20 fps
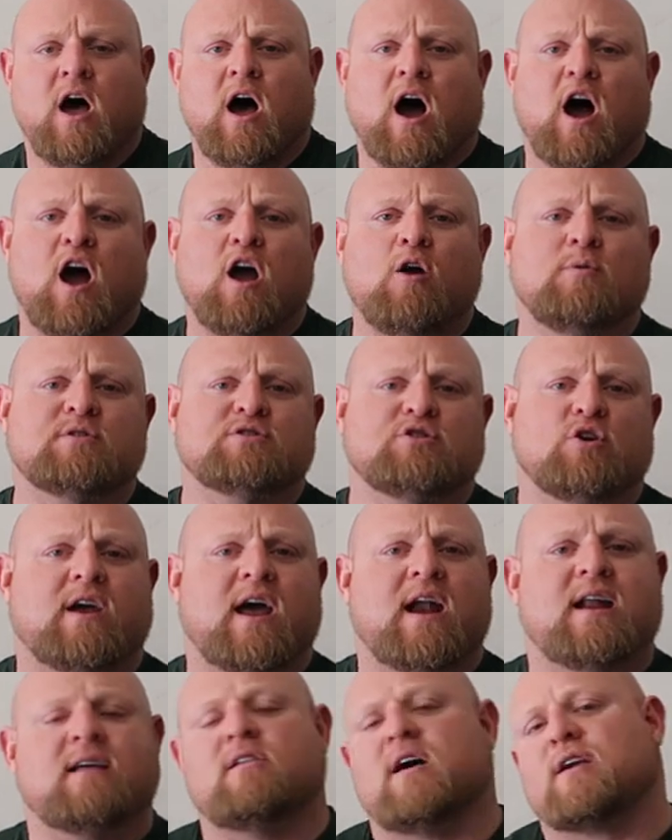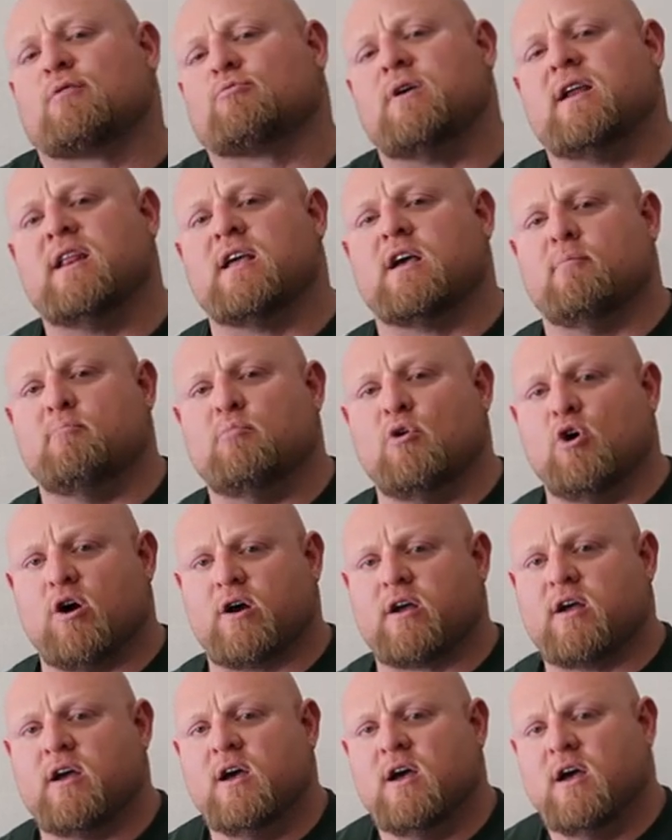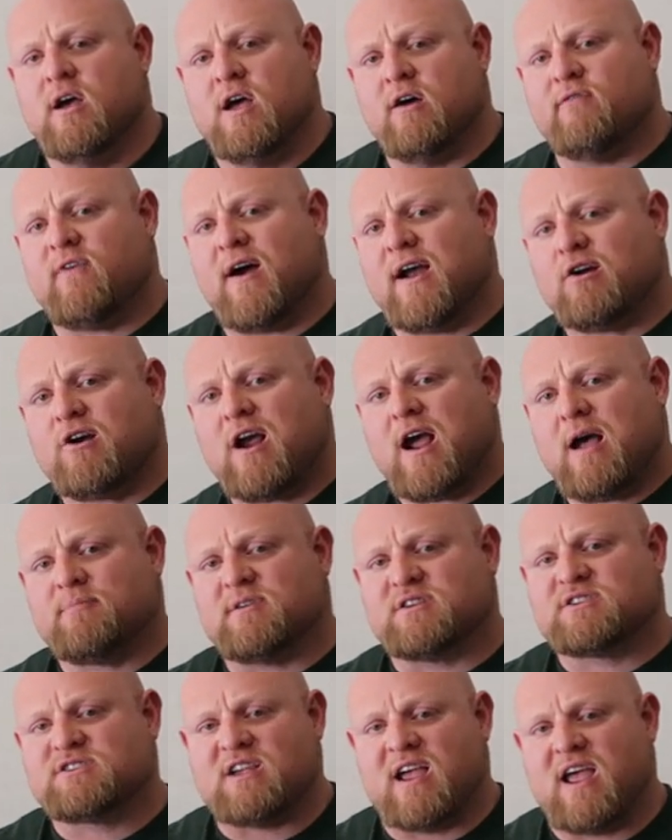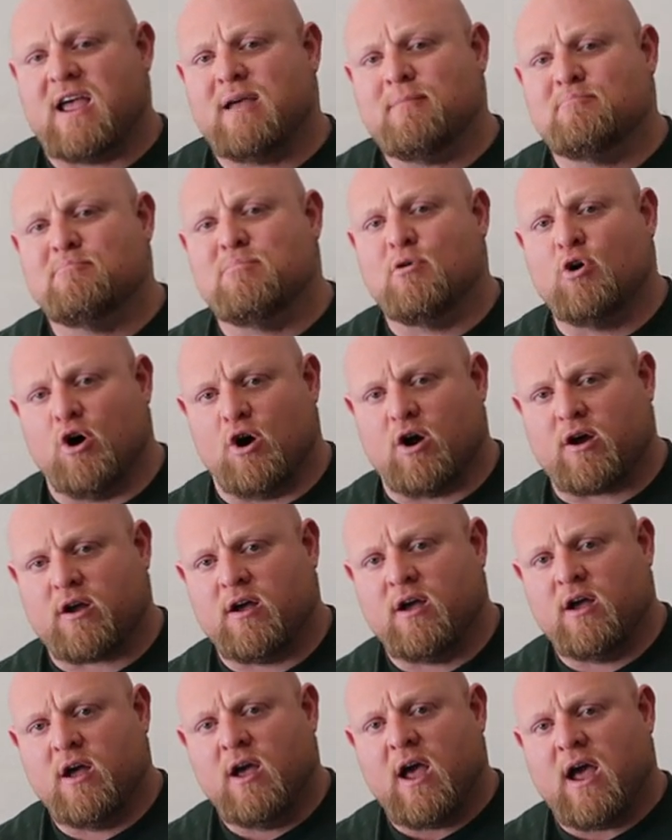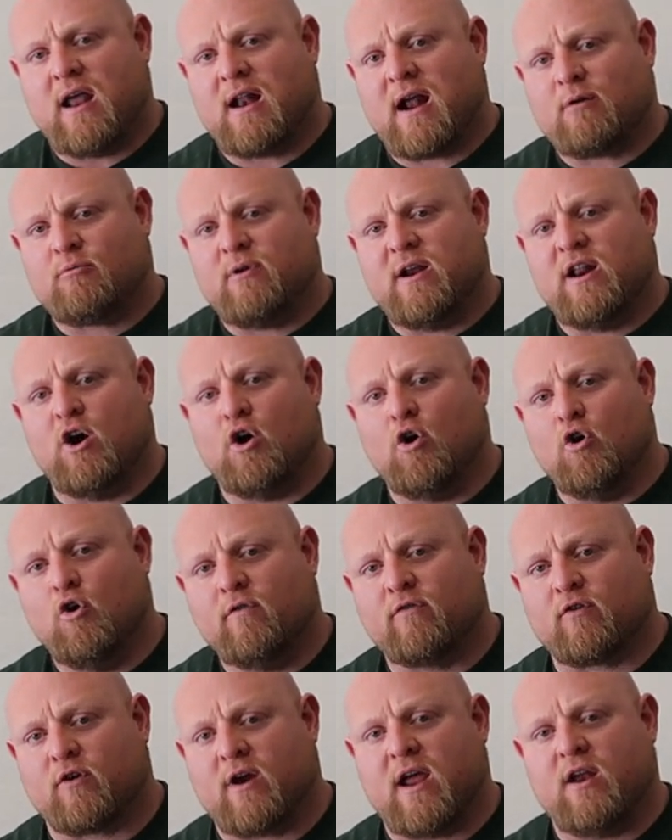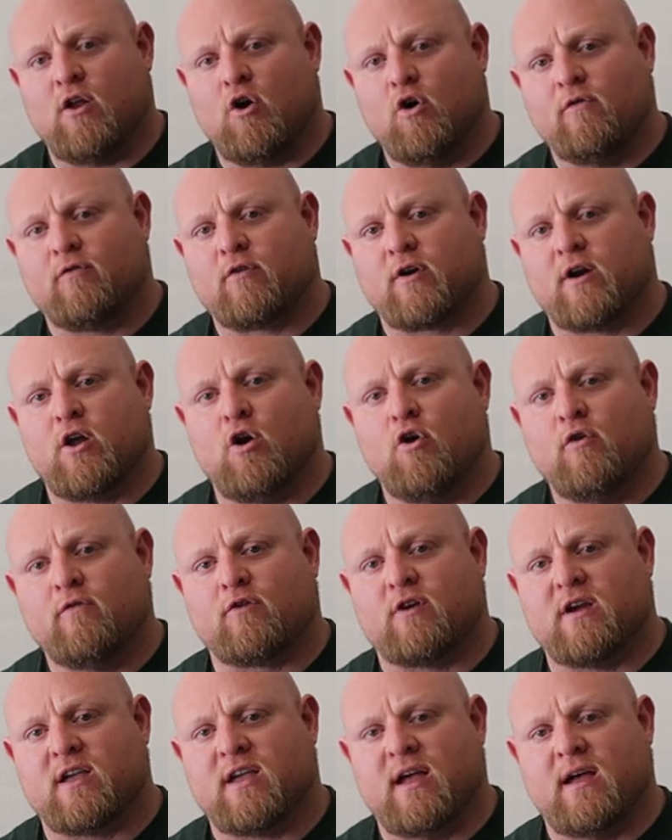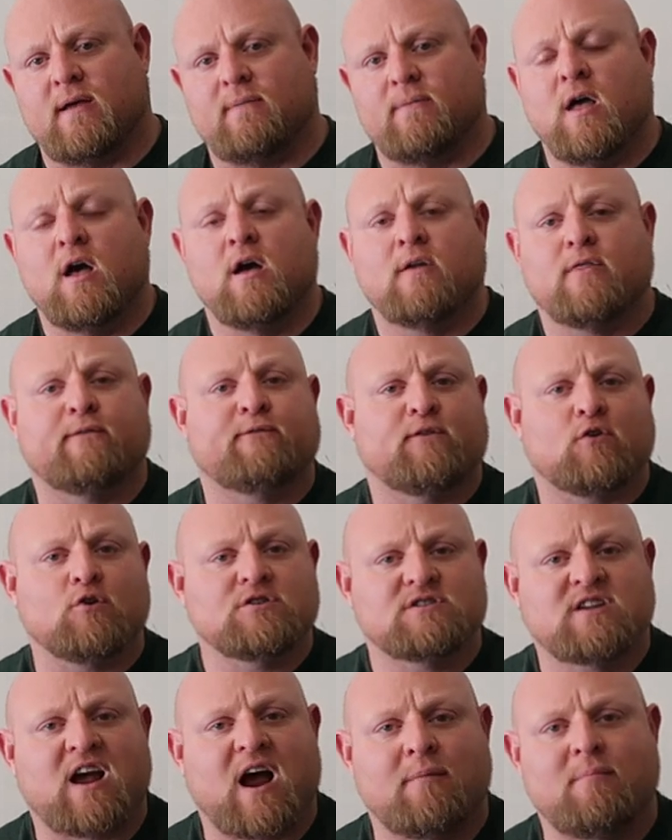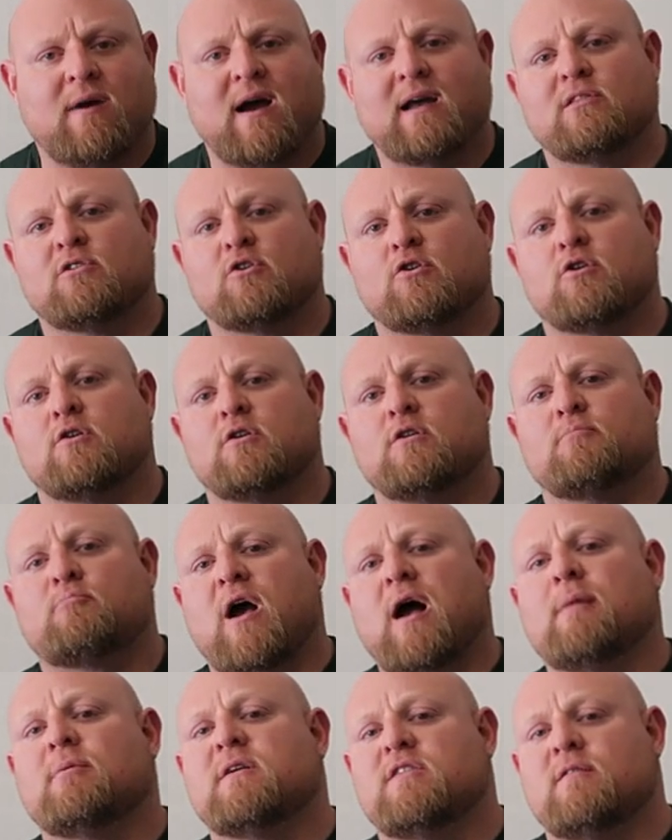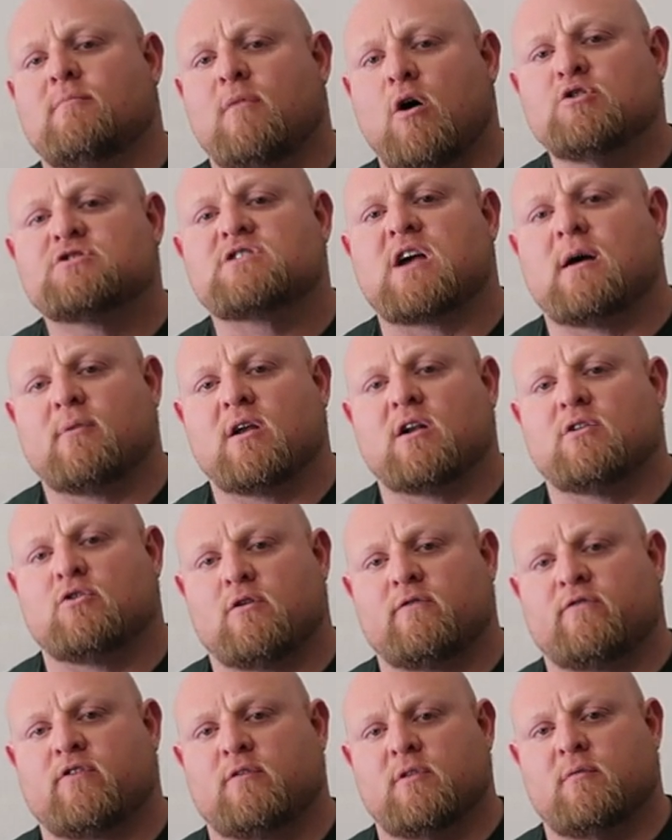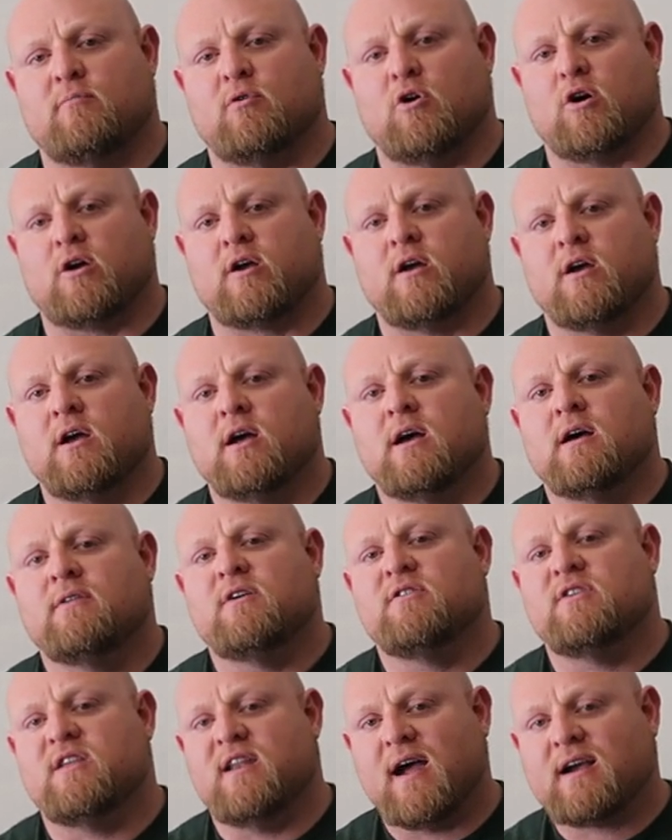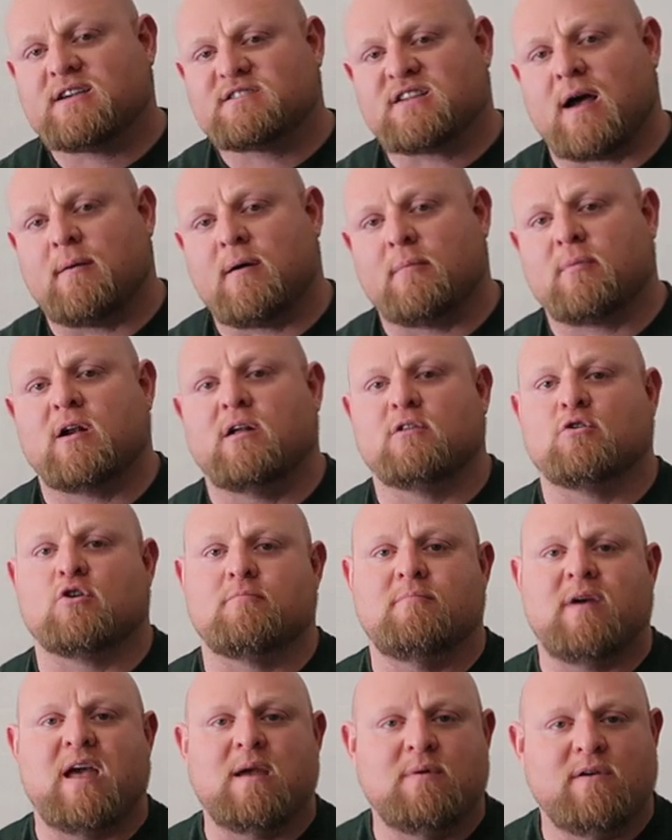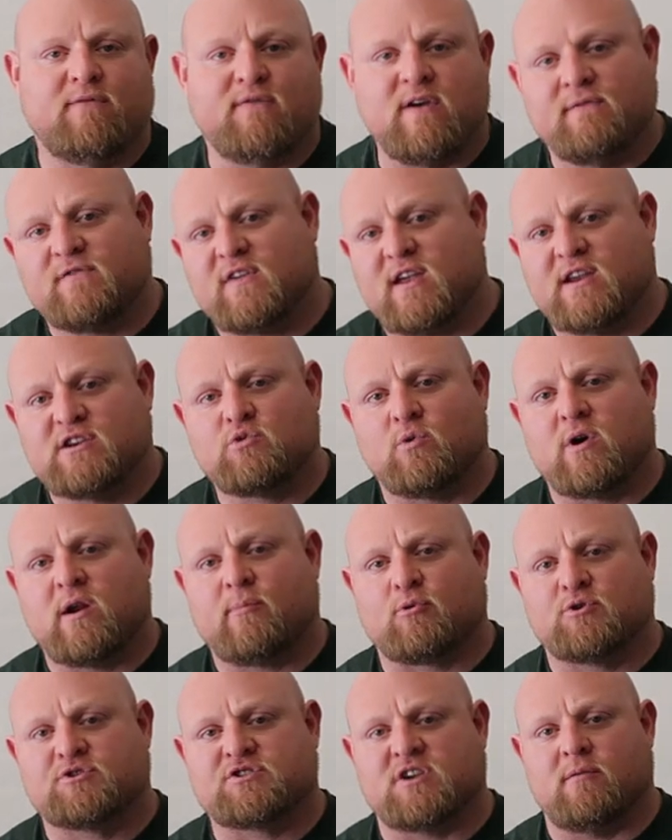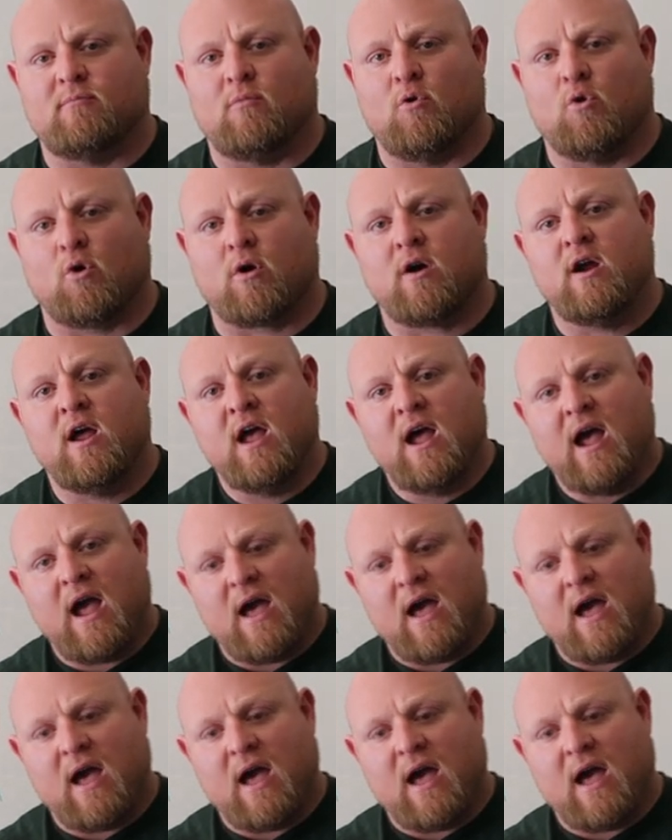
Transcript: I always look at it like reading a book. If I grab the same book, and I read it over and over and over again, the first time I learned probably the most I'm gonna learn from the book. Then the next time I'm gonna learn maybe 15, 20% more.